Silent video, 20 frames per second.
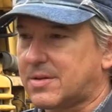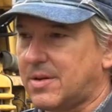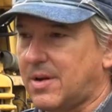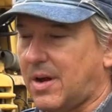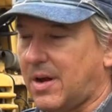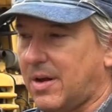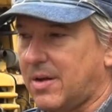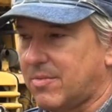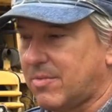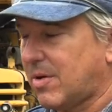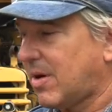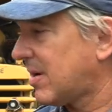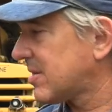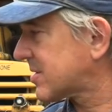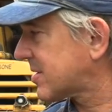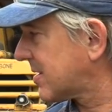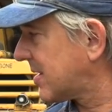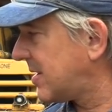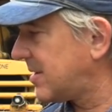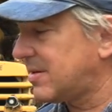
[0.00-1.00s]
We're
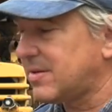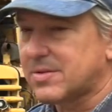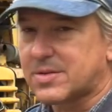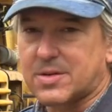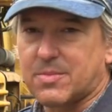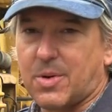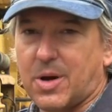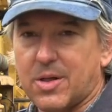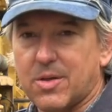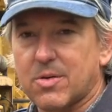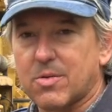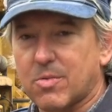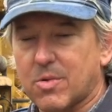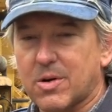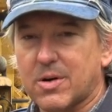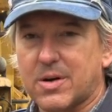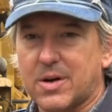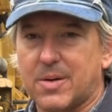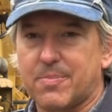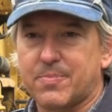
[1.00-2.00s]
also going to do some other
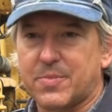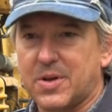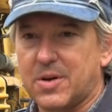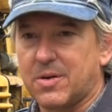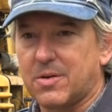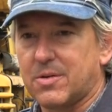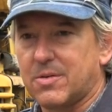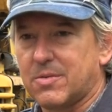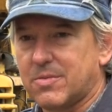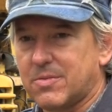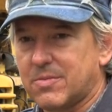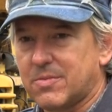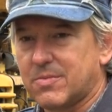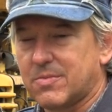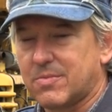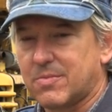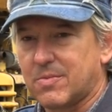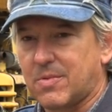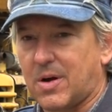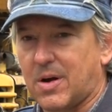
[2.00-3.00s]
work up there
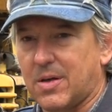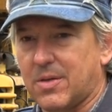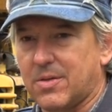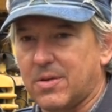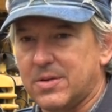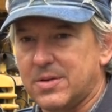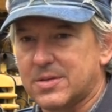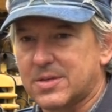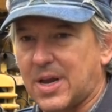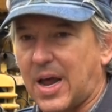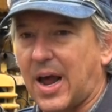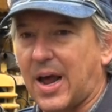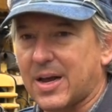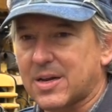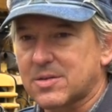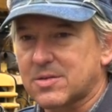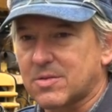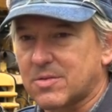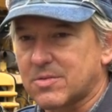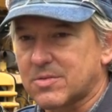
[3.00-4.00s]
on these
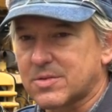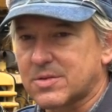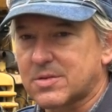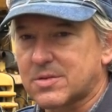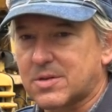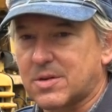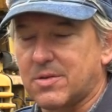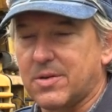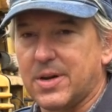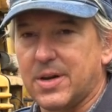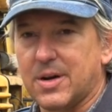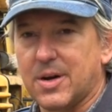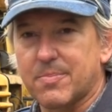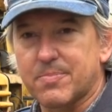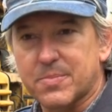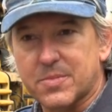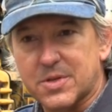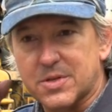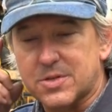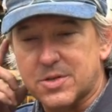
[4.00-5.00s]
axles, clean up
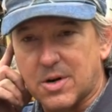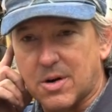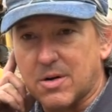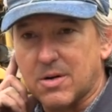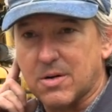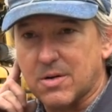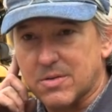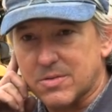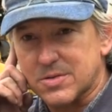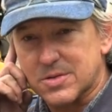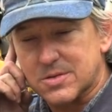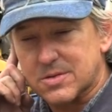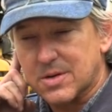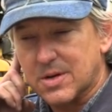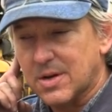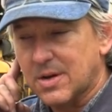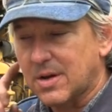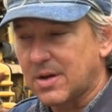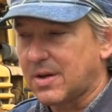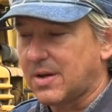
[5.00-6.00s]
the journals,
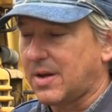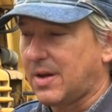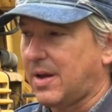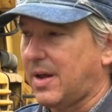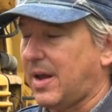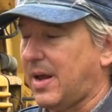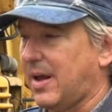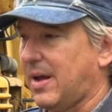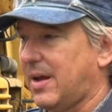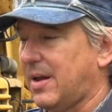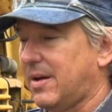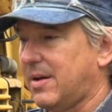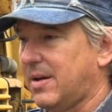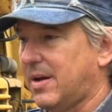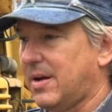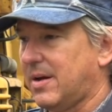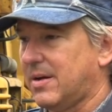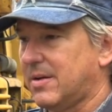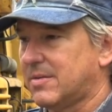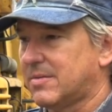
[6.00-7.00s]
and
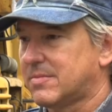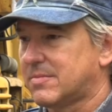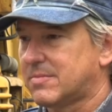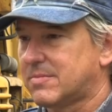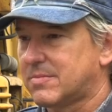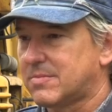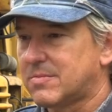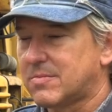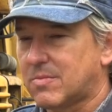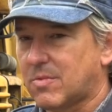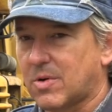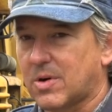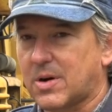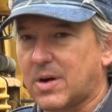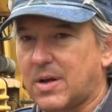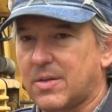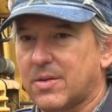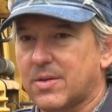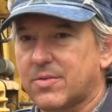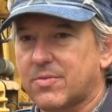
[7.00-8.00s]
work
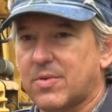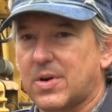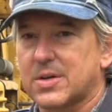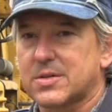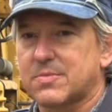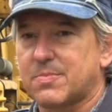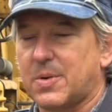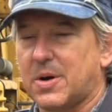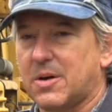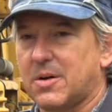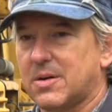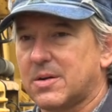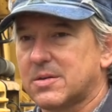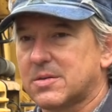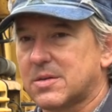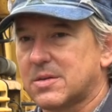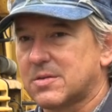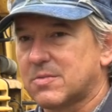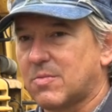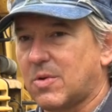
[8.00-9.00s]
on the thrust
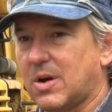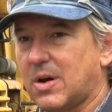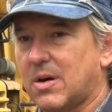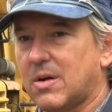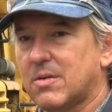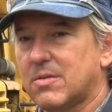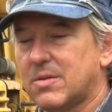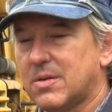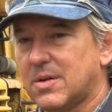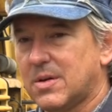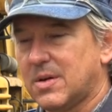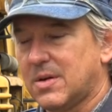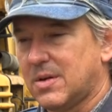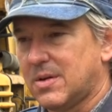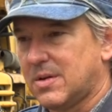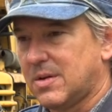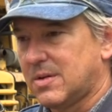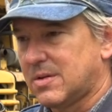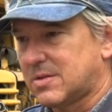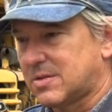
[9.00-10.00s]
bearings as well.
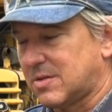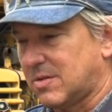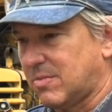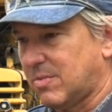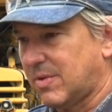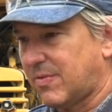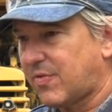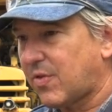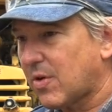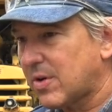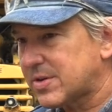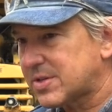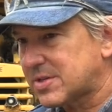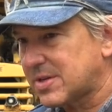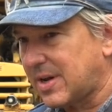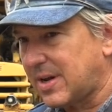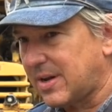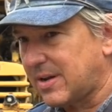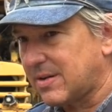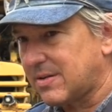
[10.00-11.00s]
So we're
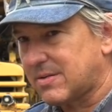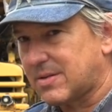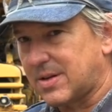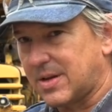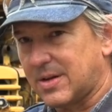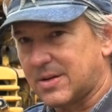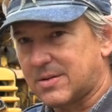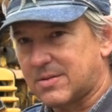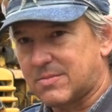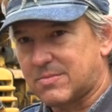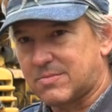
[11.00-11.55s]
fortunate that